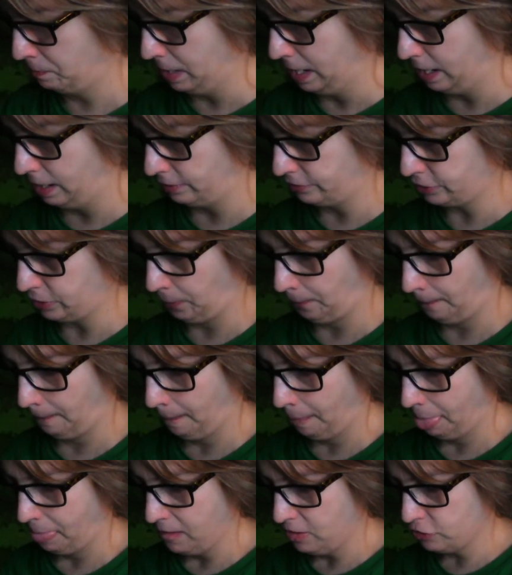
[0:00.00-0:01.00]
mast.
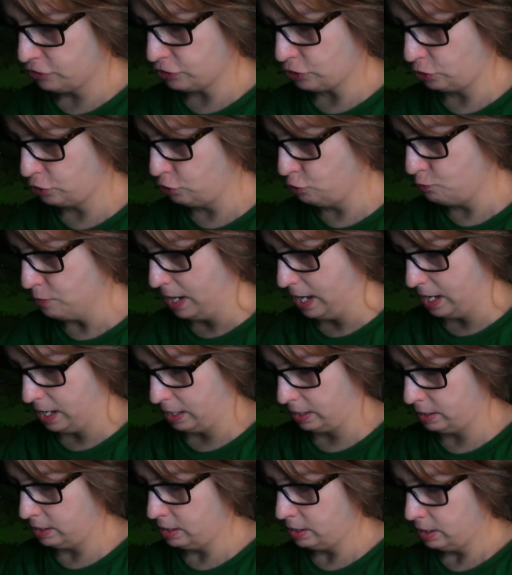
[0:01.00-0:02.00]
So you
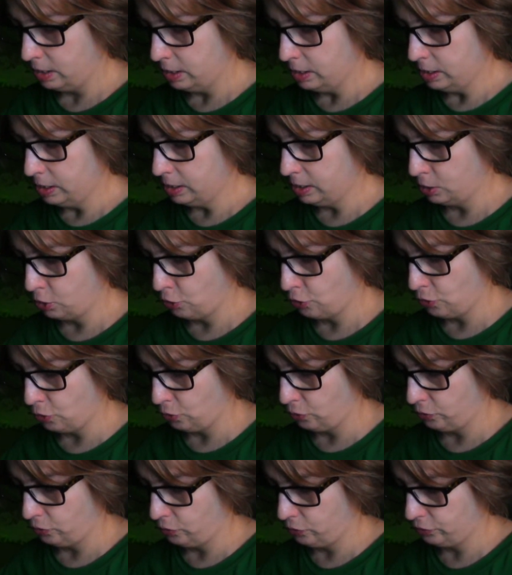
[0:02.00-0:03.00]
may hear
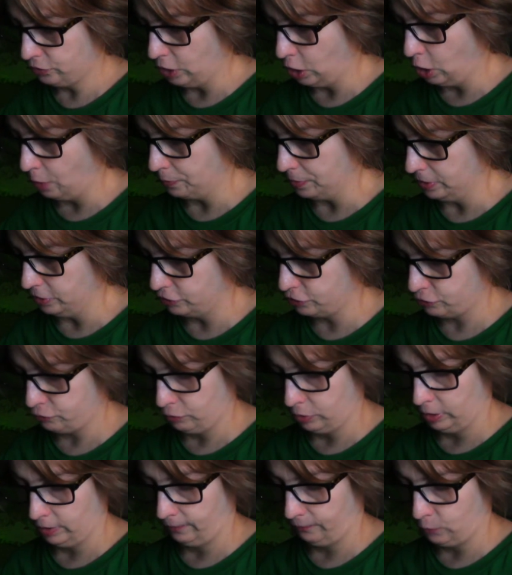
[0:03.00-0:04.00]
those harpies'
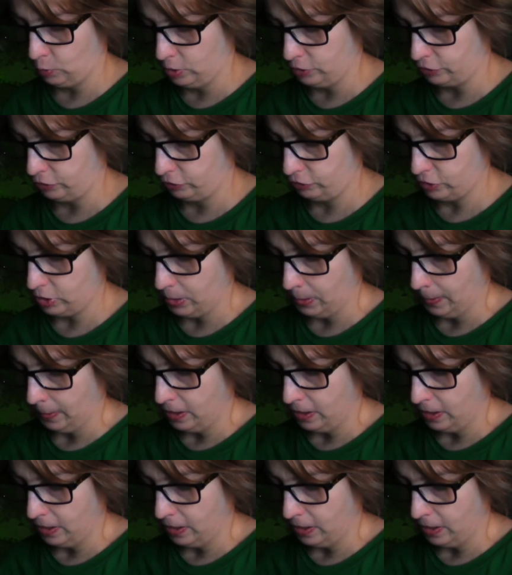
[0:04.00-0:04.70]
thrilling voices.